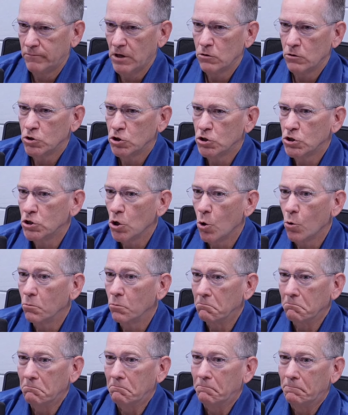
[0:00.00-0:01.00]
you know, just
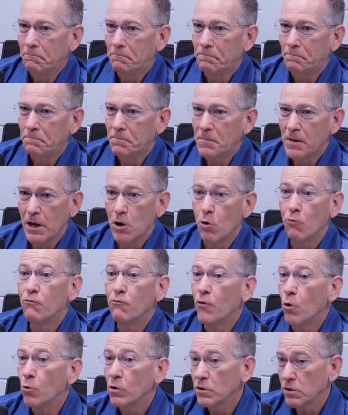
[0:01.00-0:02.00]
don't, they
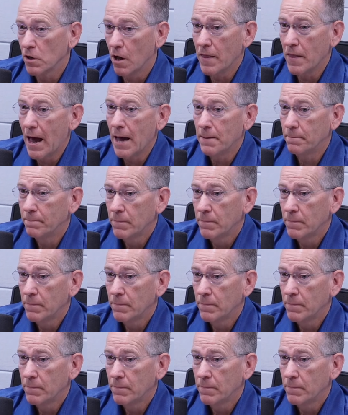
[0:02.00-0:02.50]
don't focus on that.